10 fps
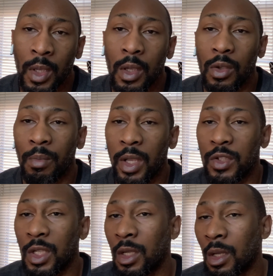You might
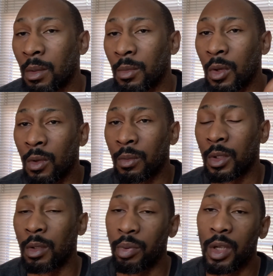see him on
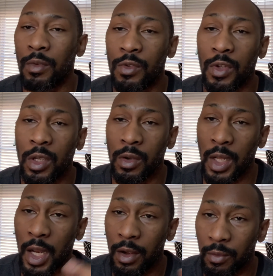the previous video
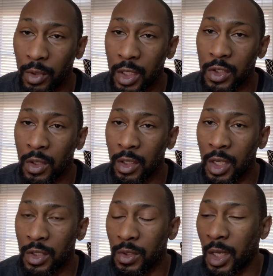that I released on
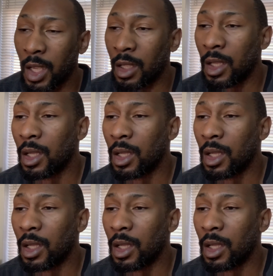yesterday.